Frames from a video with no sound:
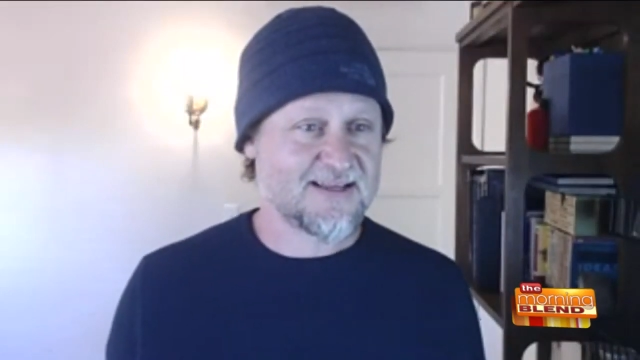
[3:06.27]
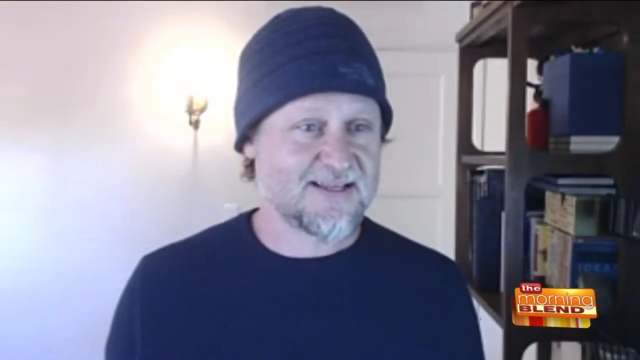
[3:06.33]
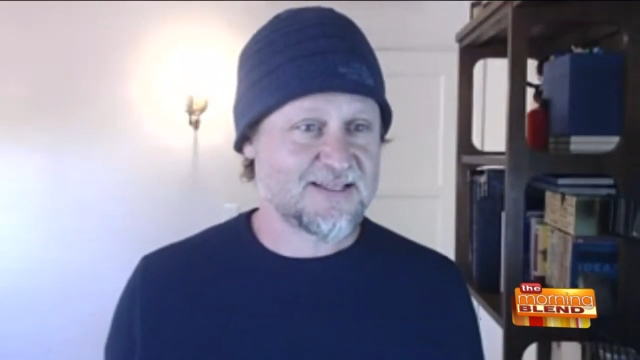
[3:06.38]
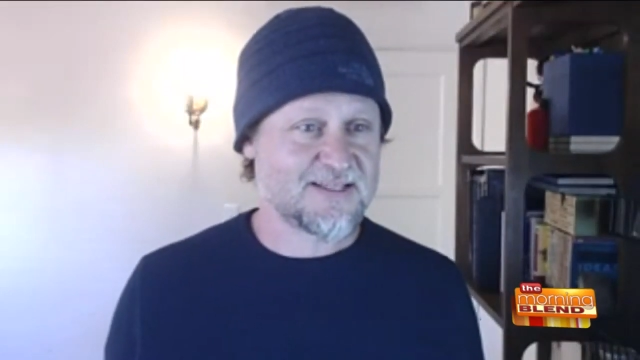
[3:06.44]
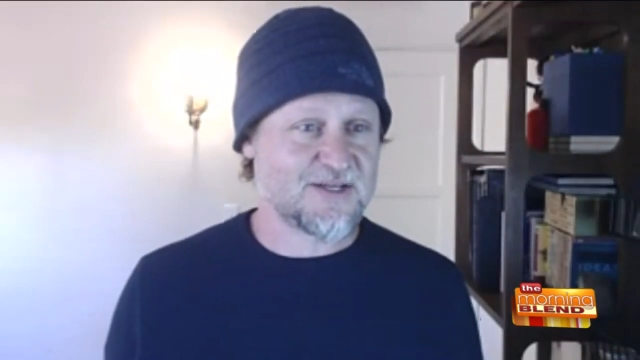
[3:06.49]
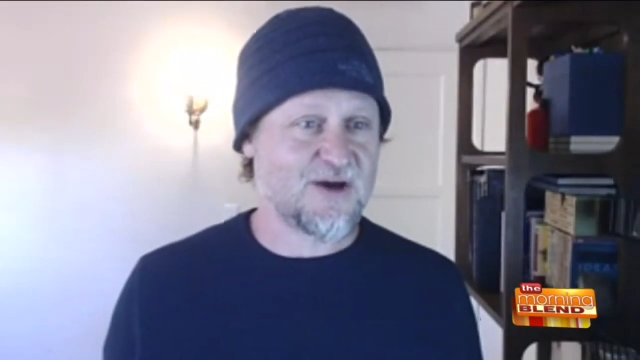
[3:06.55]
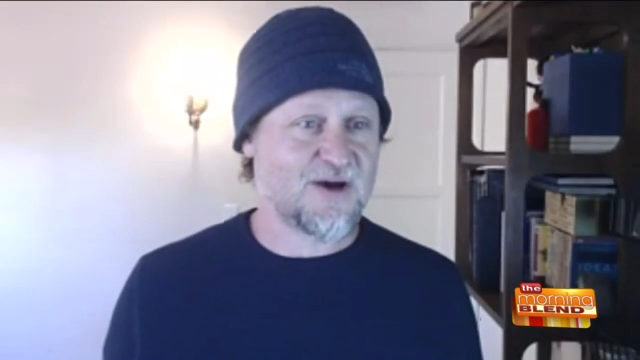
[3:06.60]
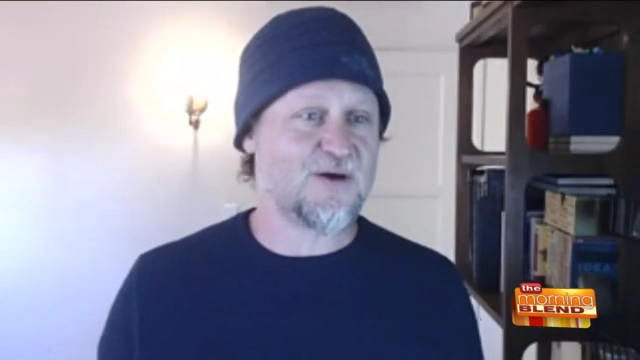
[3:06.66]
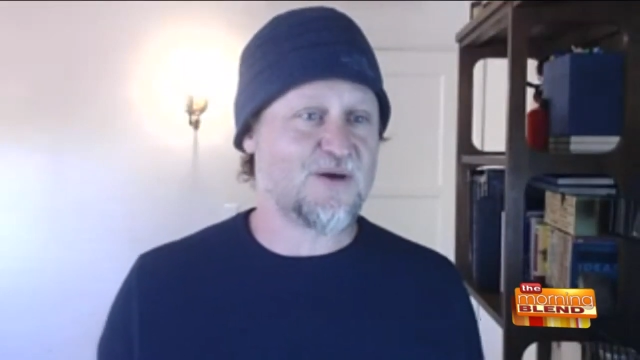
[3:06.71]

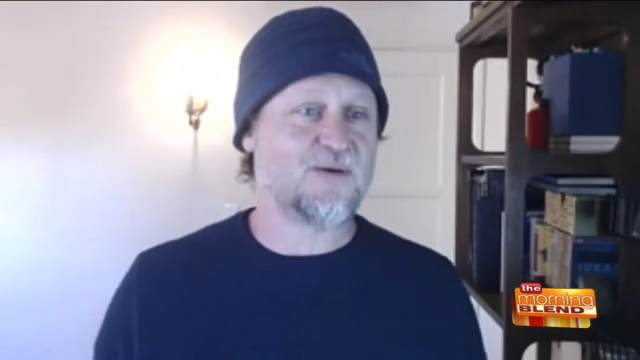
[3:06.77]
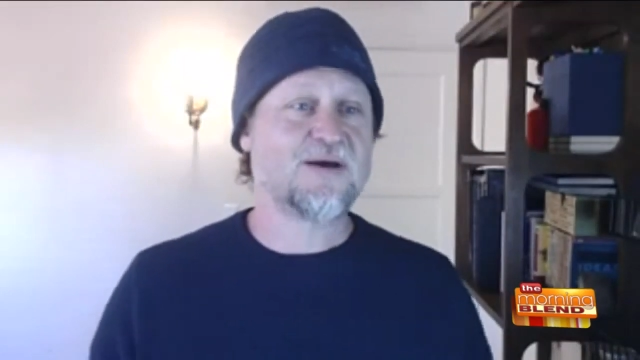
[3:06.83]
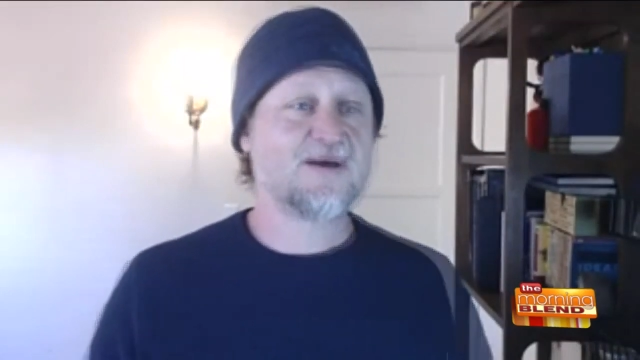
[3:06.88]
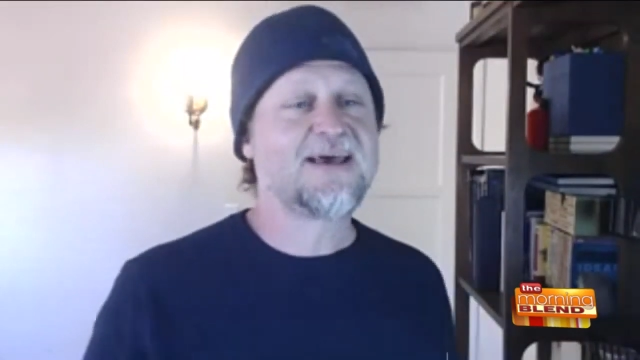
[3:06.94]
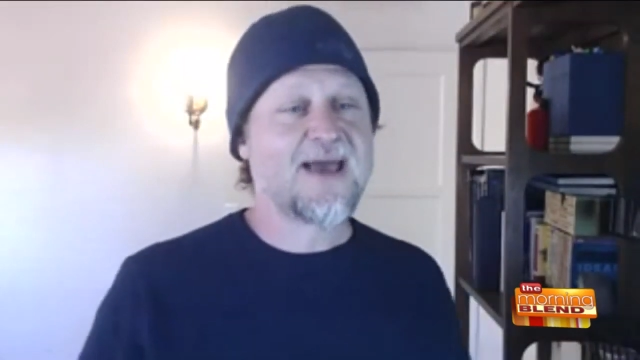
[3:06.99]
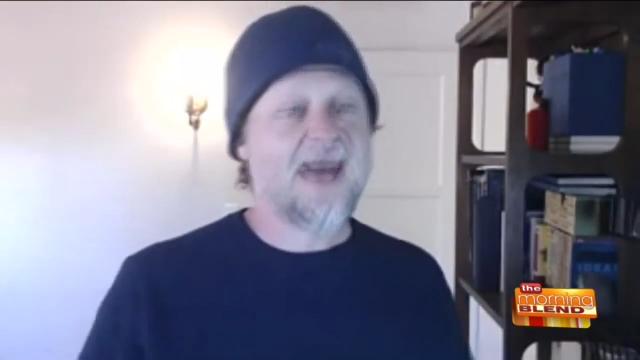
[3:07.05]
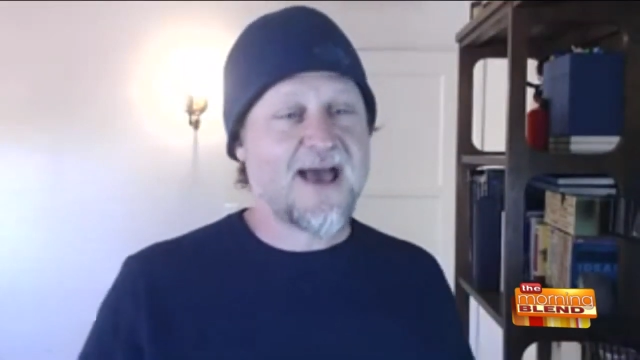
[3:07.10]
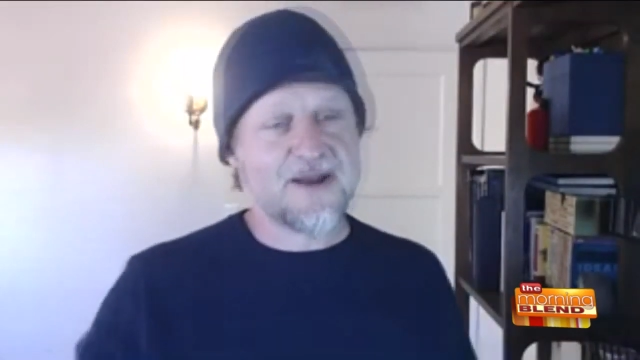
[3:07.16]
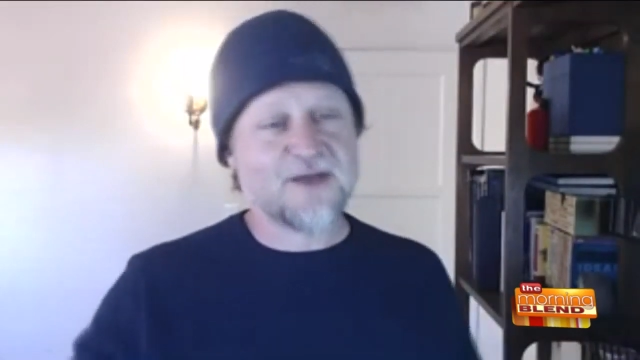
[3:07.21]
So
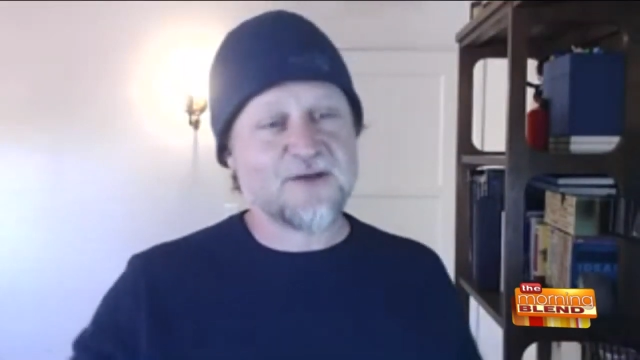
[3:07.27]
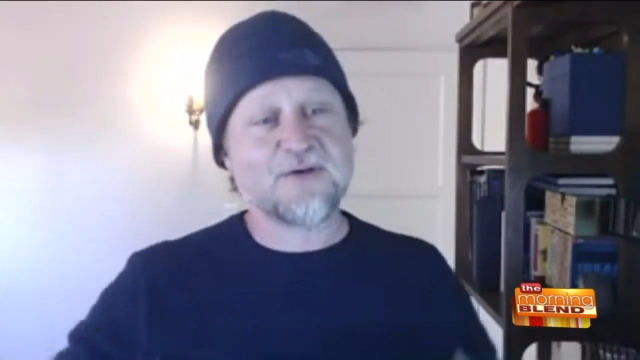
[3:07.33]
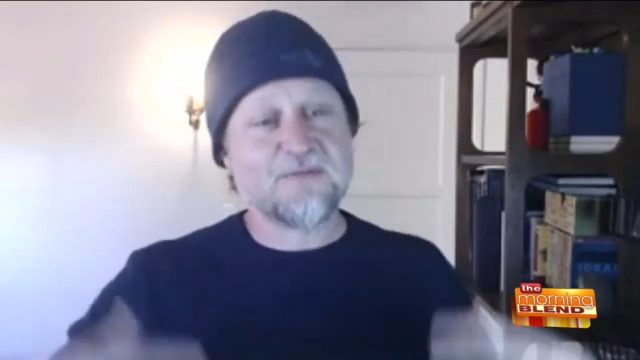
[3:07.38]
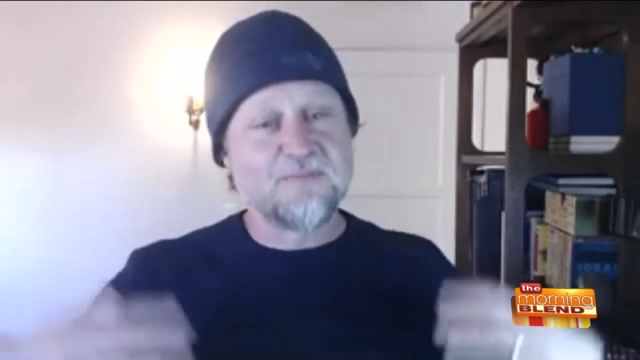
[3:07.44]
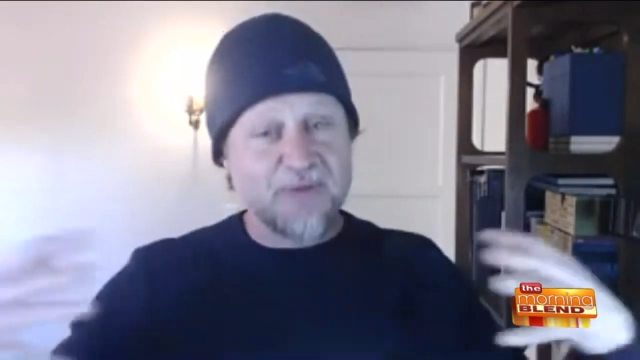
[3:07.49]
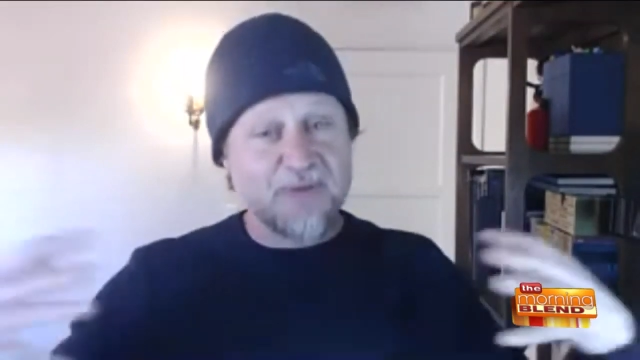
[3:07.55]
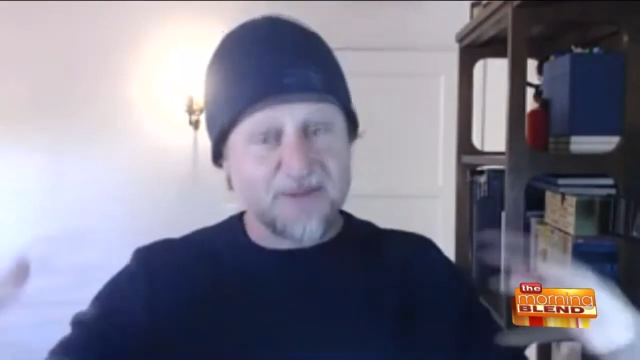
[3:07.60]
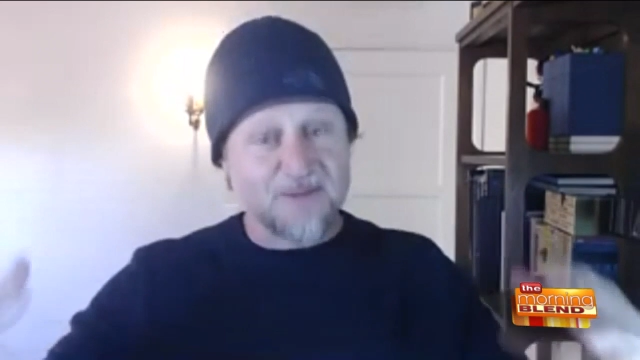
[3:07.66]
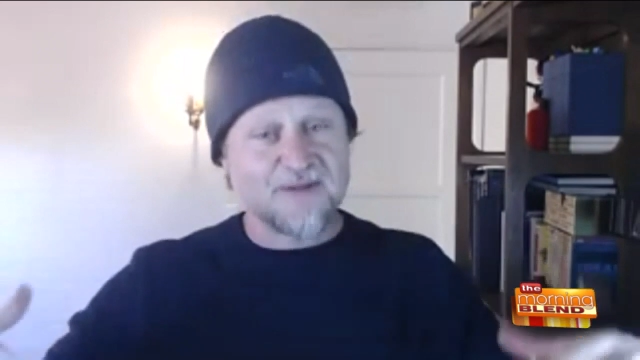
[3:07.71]
how do we
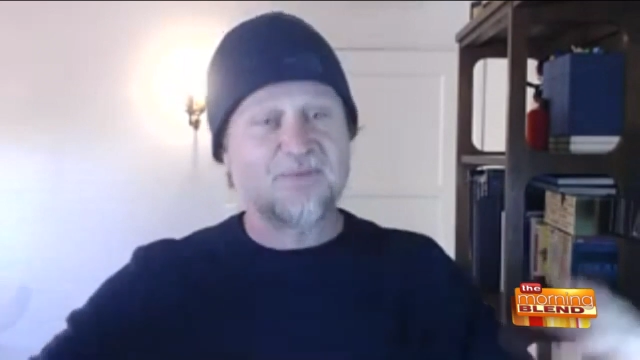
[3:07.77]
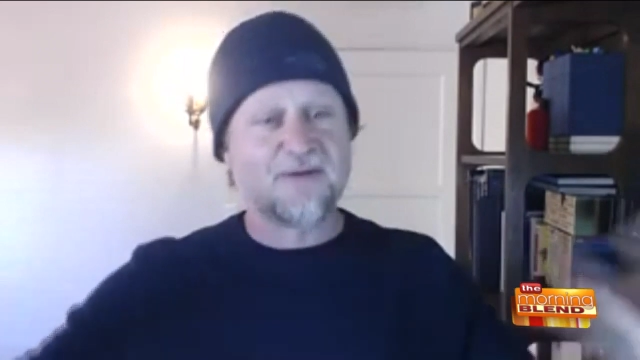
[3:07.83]
build